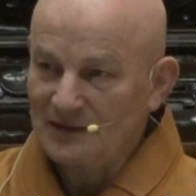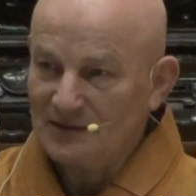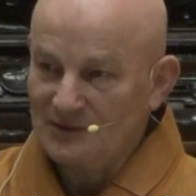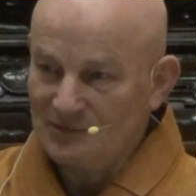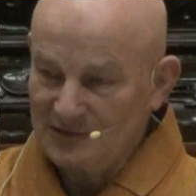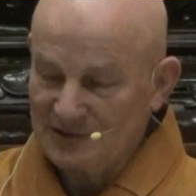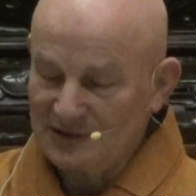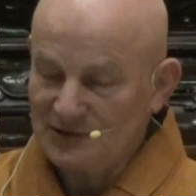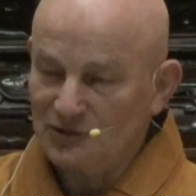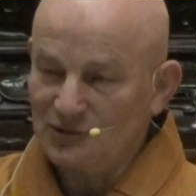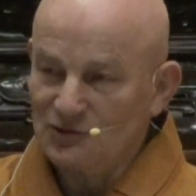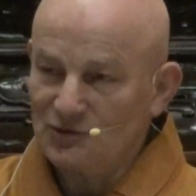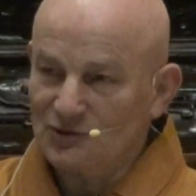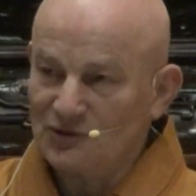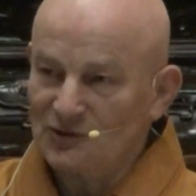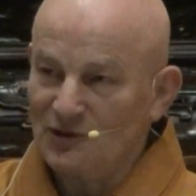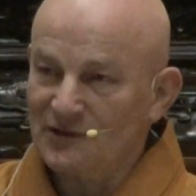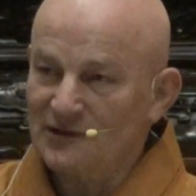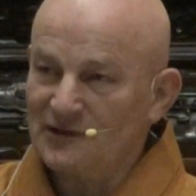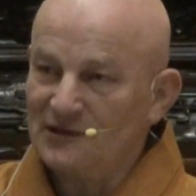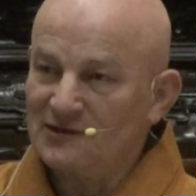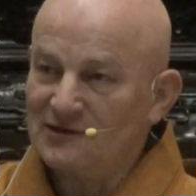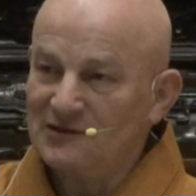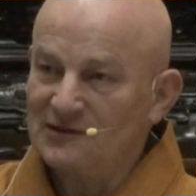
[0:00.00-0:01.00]
When you
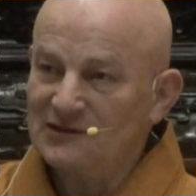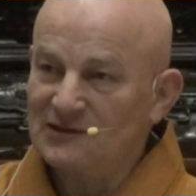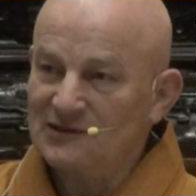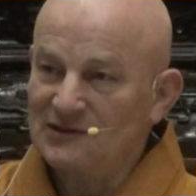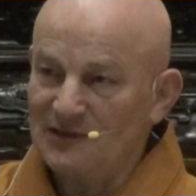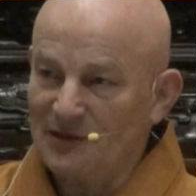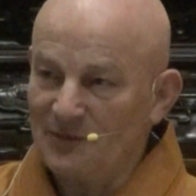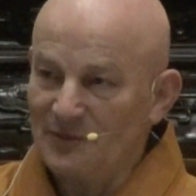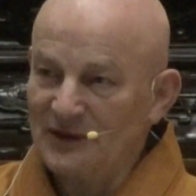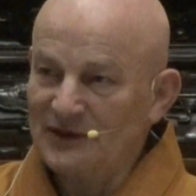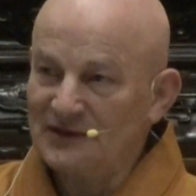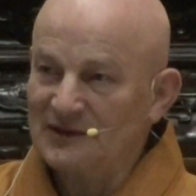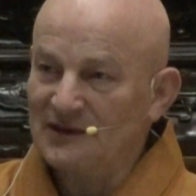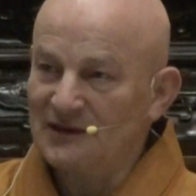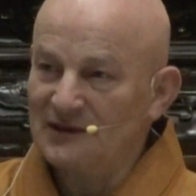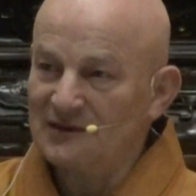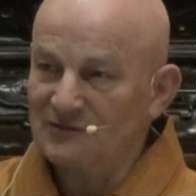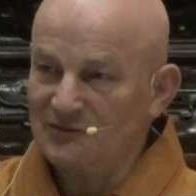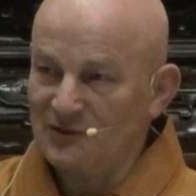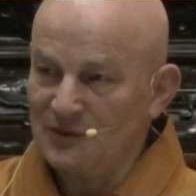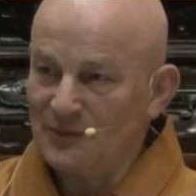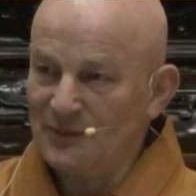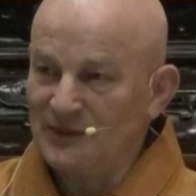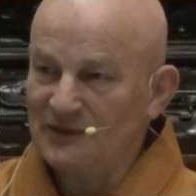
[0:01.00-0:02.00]
join the shamatha
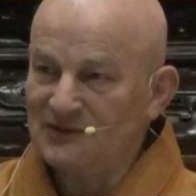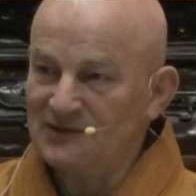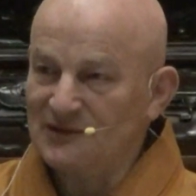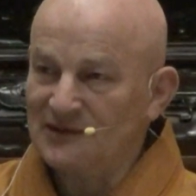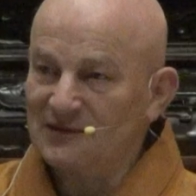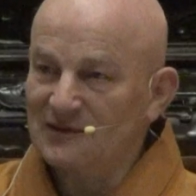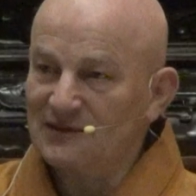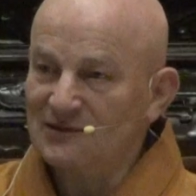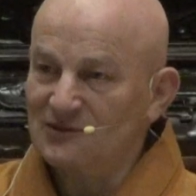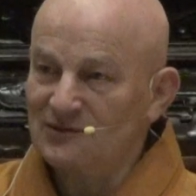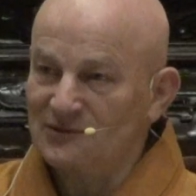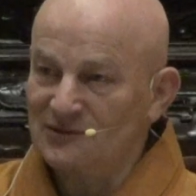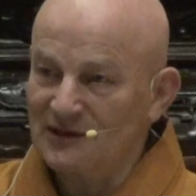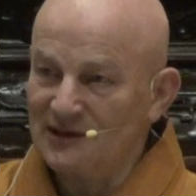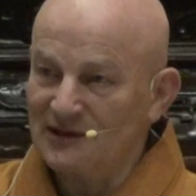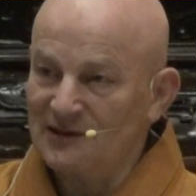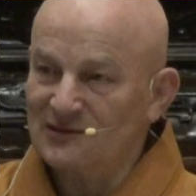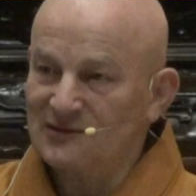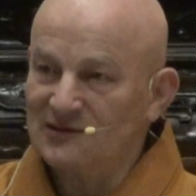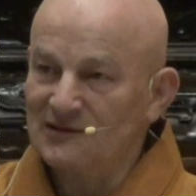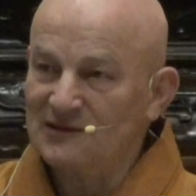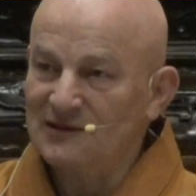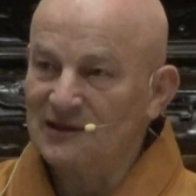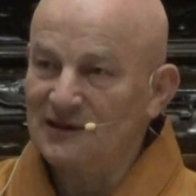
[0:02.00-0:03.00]
and vipassana
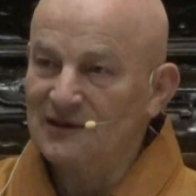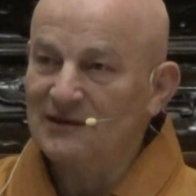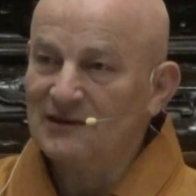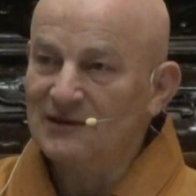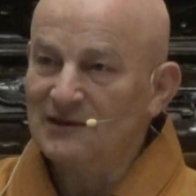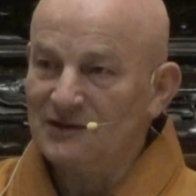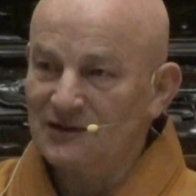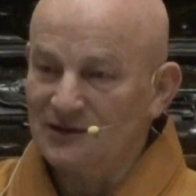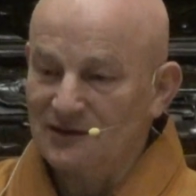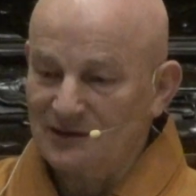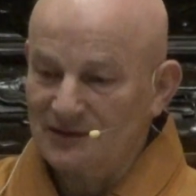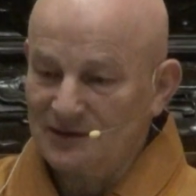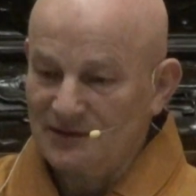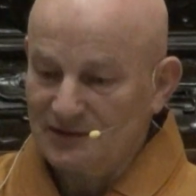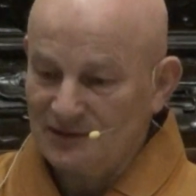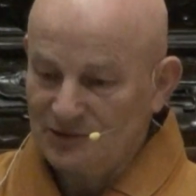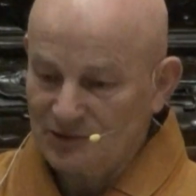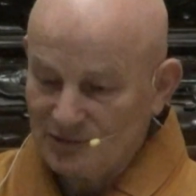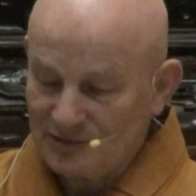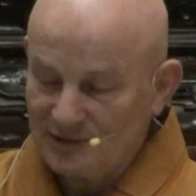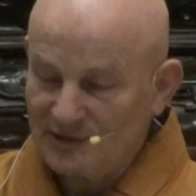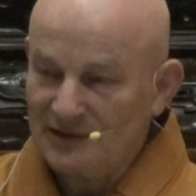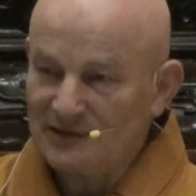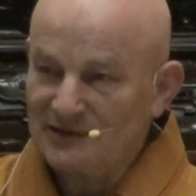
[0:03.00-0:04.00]
together,
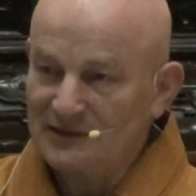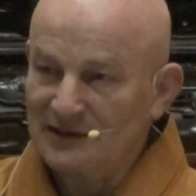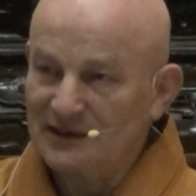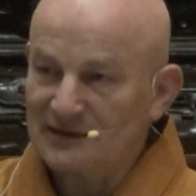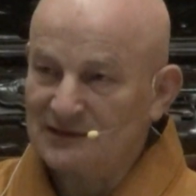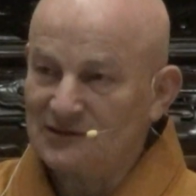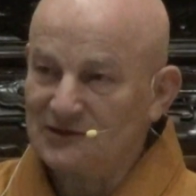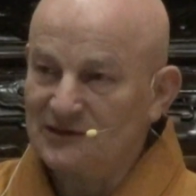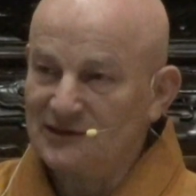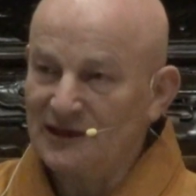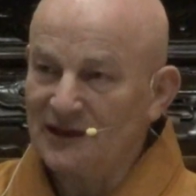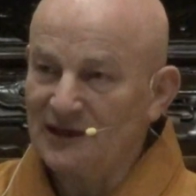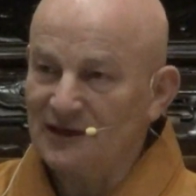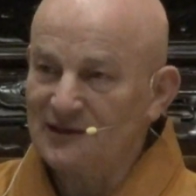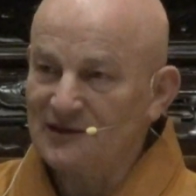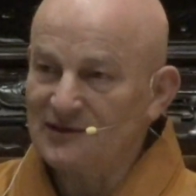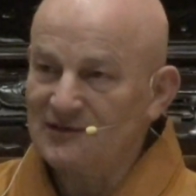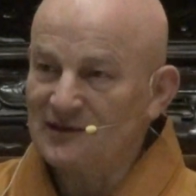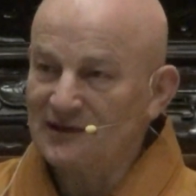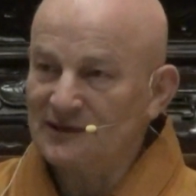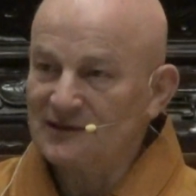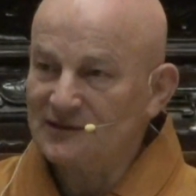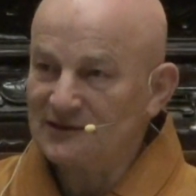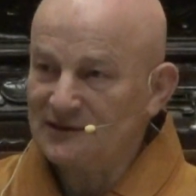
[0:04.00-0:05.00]
you can get
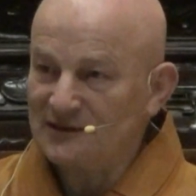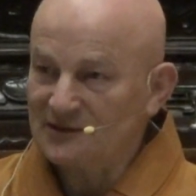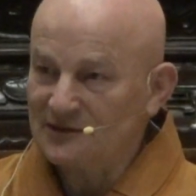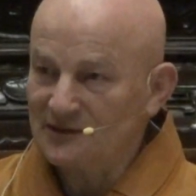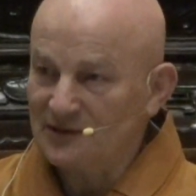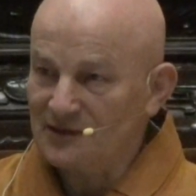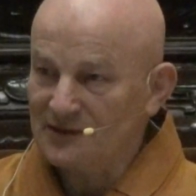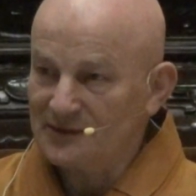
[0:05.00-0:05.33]
realization.